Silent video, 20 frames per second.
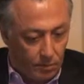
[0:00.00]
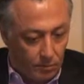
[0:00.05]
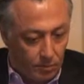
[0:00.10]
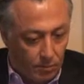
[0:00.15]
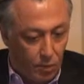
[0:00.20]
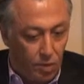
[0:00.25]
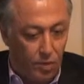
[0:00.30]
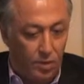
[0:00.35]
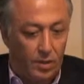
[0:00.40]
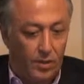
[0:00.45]

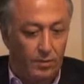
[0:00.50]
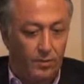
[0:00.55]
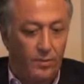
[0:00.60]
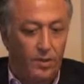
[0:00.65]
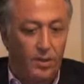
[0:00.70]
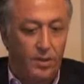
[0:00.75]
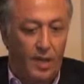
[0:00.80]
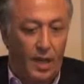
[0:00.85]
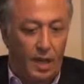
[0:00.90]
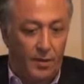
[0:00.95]

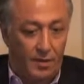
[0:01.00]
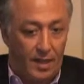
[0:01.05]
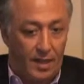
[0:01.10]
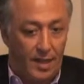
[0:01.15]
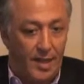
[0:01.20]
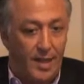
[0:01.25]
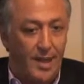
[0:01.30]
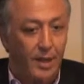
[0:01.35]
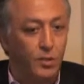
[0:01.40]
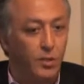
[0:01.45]
Muslims have
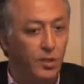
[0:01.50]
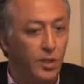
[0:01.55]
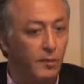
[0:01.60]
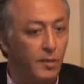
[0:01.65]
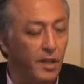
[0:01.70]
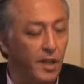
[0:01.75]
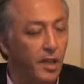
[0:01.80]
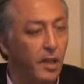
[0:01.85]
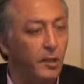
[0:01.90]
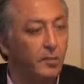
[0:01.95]
allowed
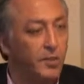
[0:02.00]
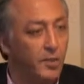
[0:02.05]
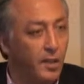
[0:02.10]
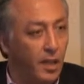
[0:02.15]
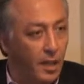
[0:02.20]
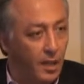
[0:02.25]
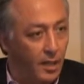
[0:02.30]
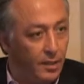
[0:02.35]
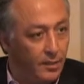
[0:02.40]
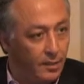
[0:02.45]
them and kept
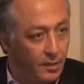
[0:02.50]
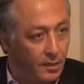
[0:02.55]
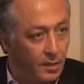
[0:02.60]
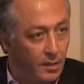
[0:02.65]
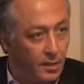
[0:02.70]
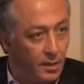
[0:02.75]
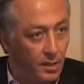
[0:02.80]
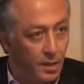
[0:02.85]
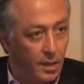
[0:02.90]
silent.